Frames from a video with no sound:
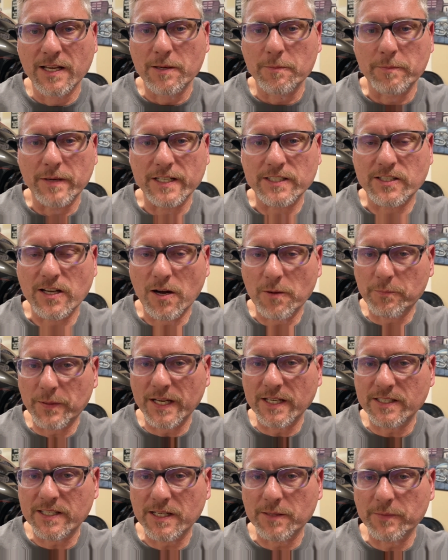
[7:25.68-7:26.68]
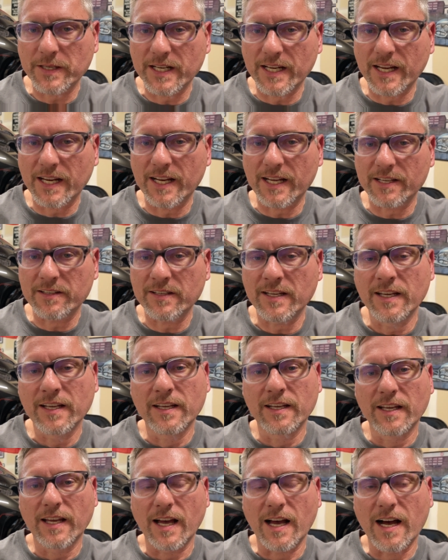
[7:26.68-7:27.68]
But don't be intimidated.
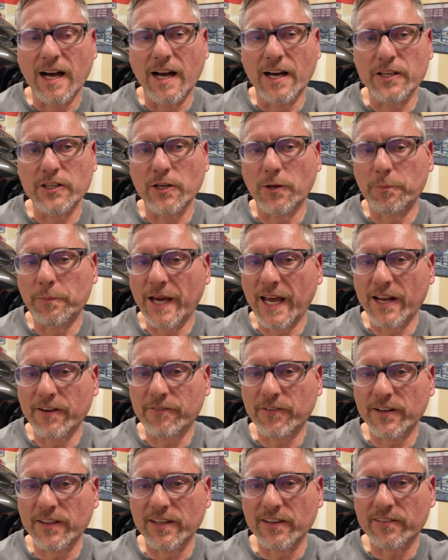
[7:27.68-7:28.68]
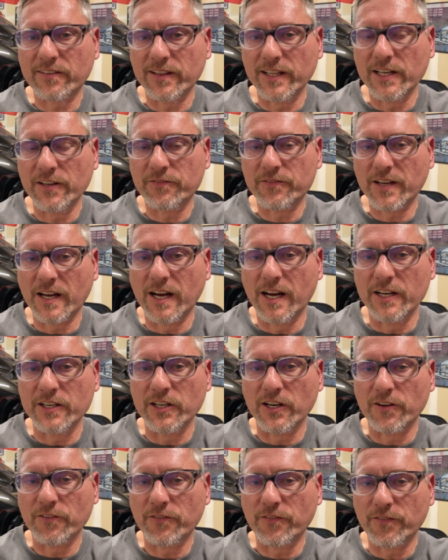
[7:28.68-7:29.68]
Uh, you'll pay for this lift on
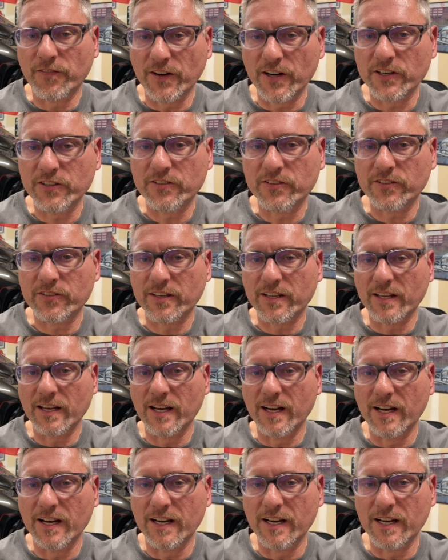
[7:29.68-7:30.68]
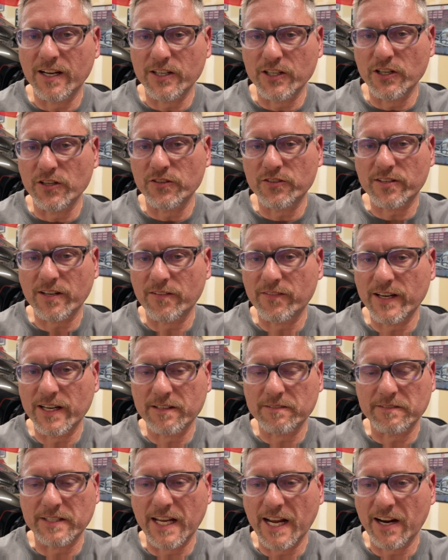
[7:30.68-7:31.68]
your first uh, use of
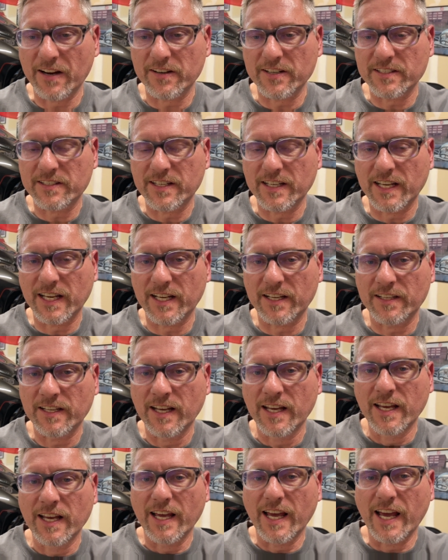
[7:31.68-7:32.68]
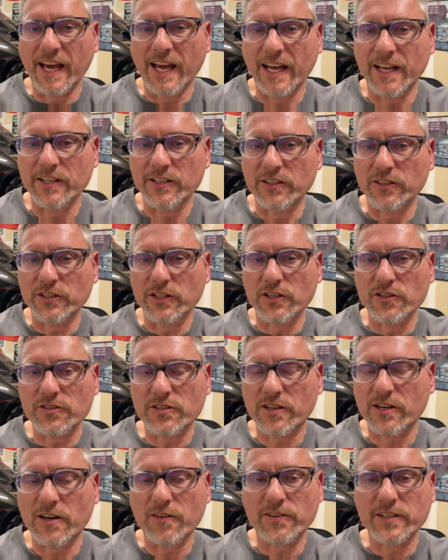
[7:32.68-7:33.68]
it, guaranteed. And you'll use
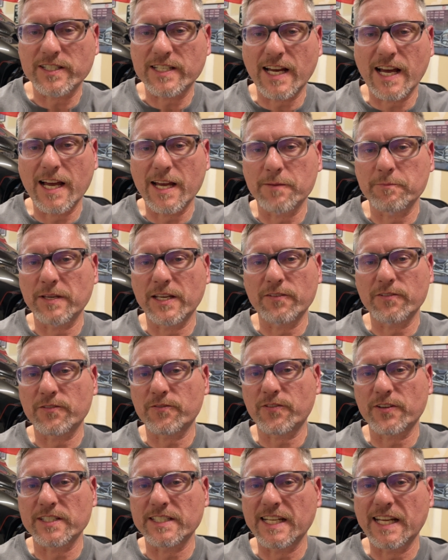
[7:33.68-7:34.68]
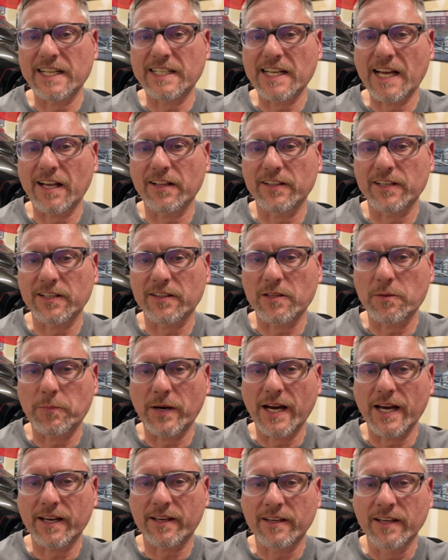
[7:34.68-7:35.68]
it over time, even for detailing the
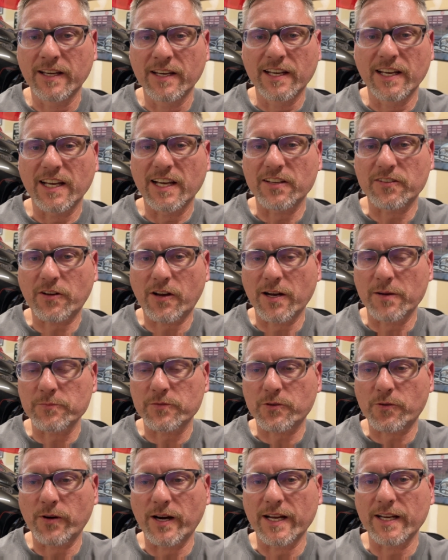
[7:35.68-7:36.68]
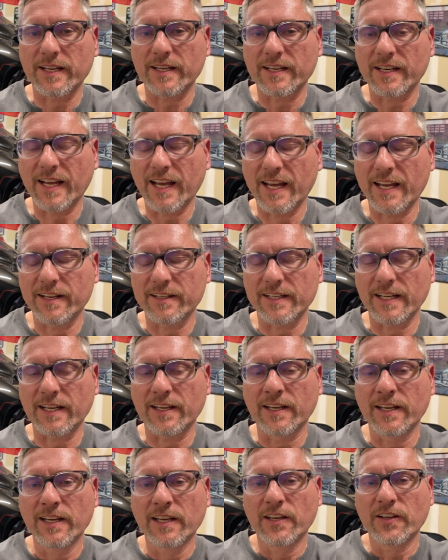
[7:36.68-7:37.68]
bike it comes quite in handy.
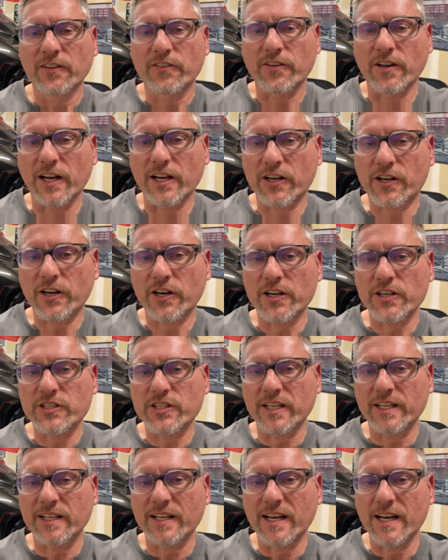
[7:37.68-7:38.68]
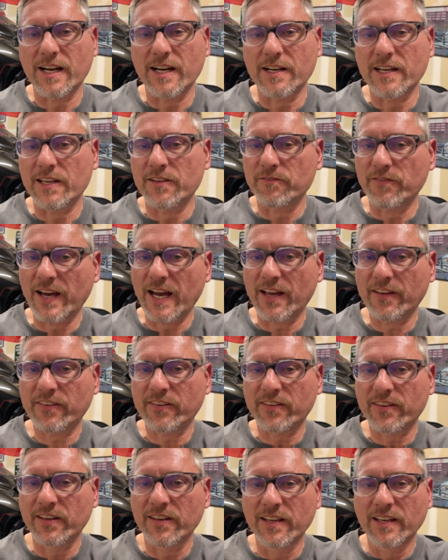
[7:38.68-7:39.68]
So I encourage you to
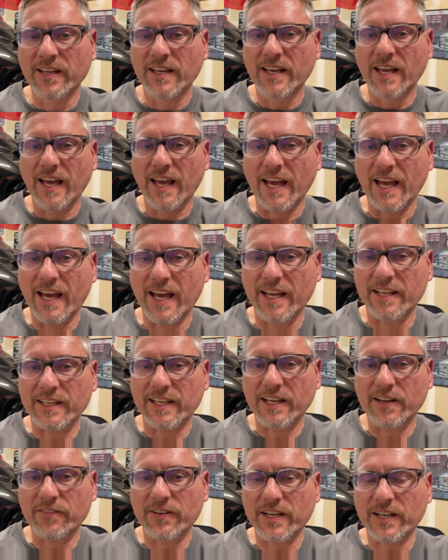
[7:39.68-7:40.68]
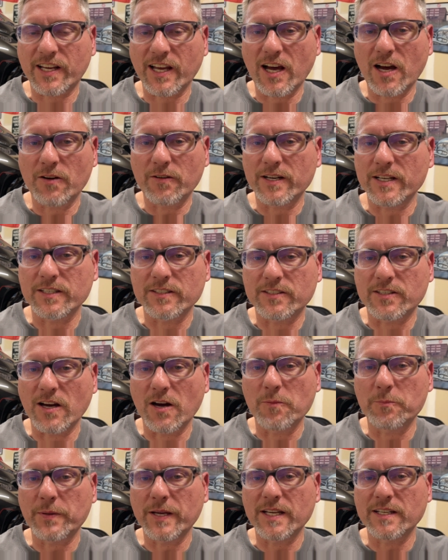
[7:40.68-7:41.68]
invest and give it a go and
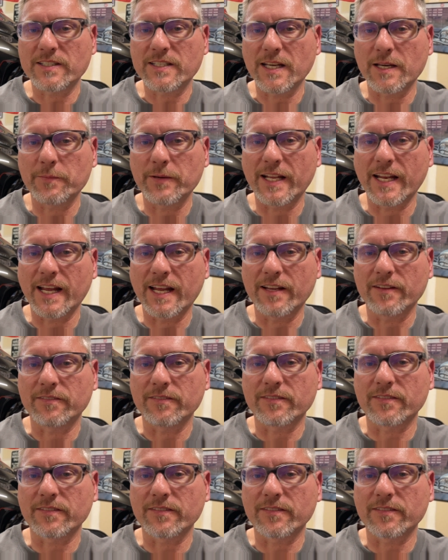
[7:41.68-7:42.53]
don't be intimidated.